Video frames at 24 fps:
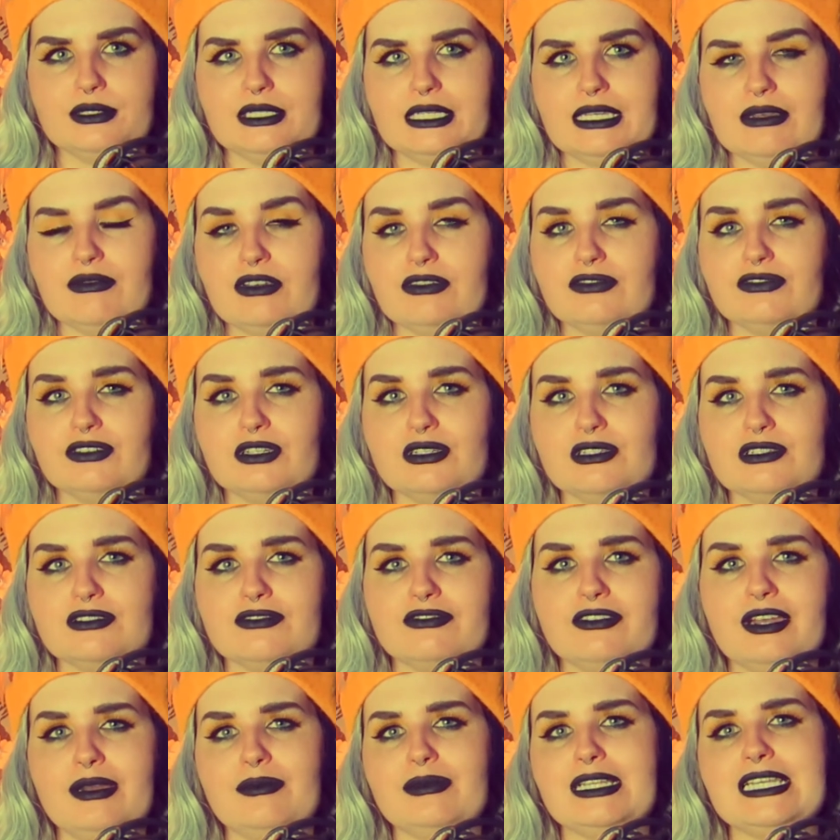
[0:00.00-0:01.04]
giving food to
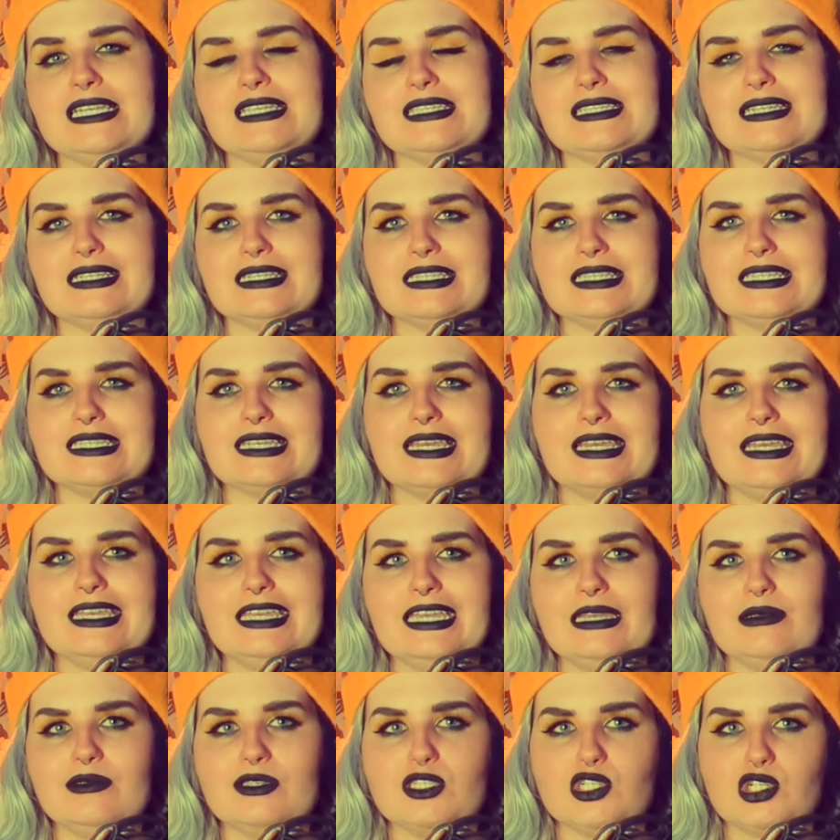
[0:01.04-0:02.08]
families and saying
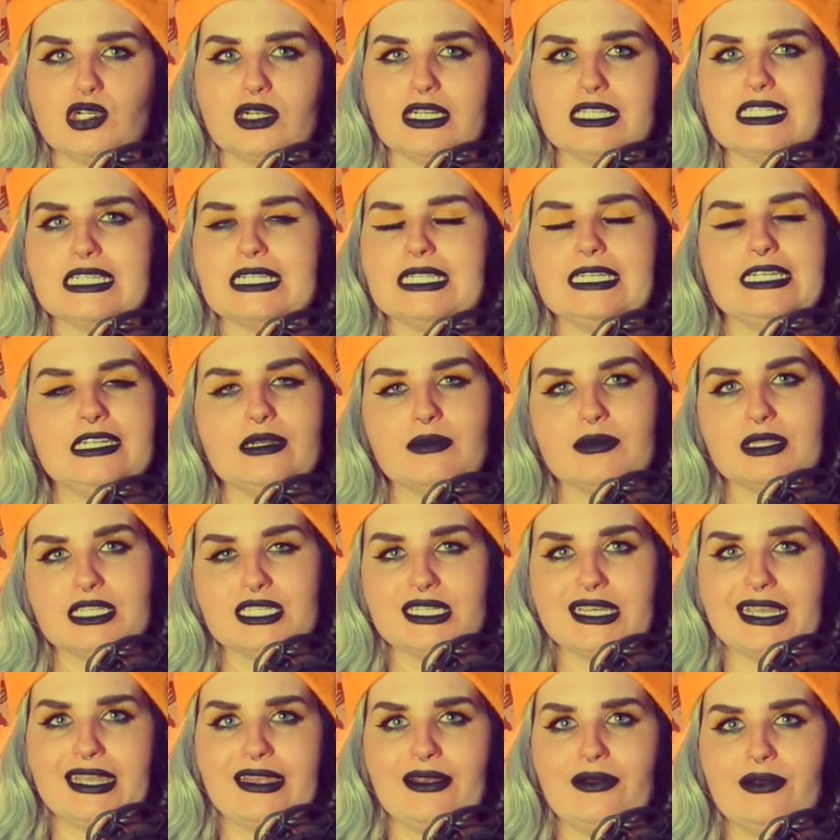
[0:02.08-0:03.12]
he was trying to clean up the
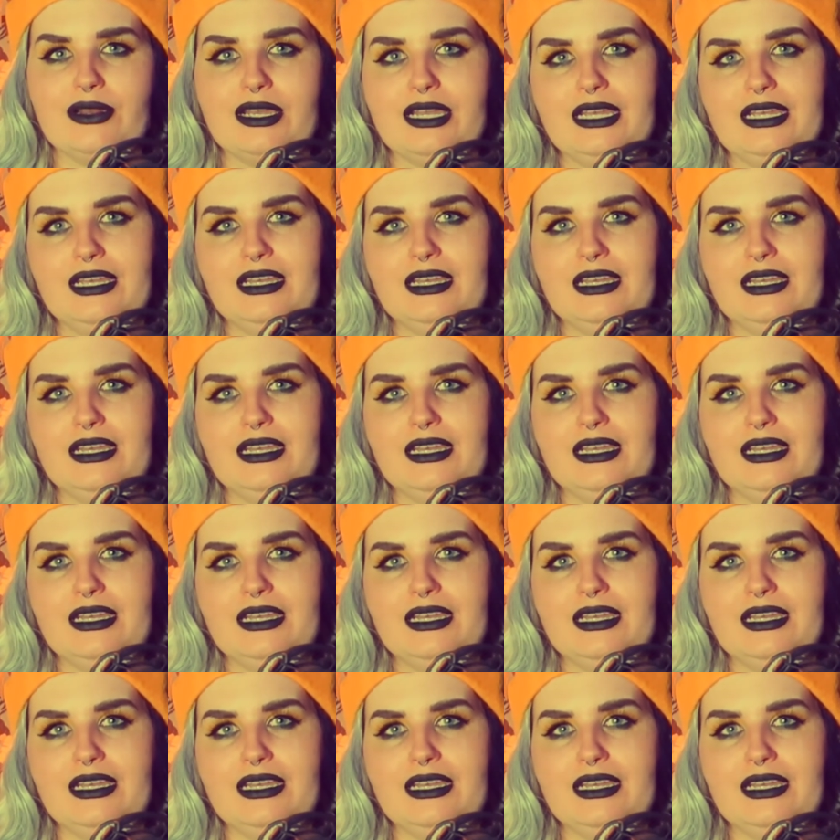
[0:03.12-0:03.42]
town,